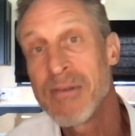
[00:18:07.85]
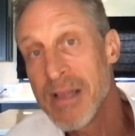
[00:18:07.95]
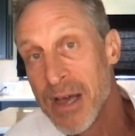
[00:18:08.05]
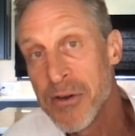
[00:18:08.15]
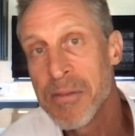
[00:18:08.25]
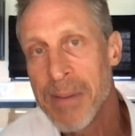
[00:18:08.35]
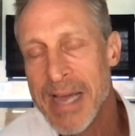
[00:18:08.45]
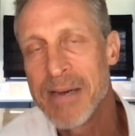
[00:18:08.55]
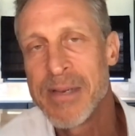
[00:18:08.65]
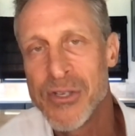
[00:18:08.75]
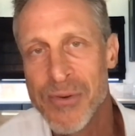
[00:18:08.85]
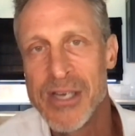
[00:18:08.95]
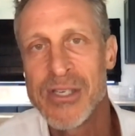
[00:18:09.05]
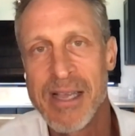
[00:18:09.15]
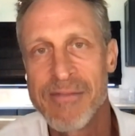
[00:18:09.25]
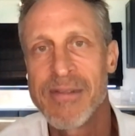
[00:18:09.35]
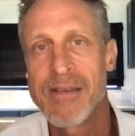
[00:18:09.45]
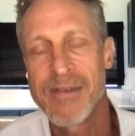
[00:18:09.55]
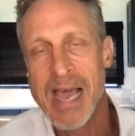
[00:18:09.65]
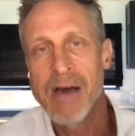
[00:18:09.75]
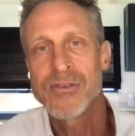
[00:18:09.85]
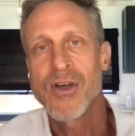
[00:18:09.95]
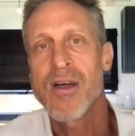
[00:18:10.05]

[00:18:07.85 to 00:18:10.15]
And under the Biden administration, they've they've now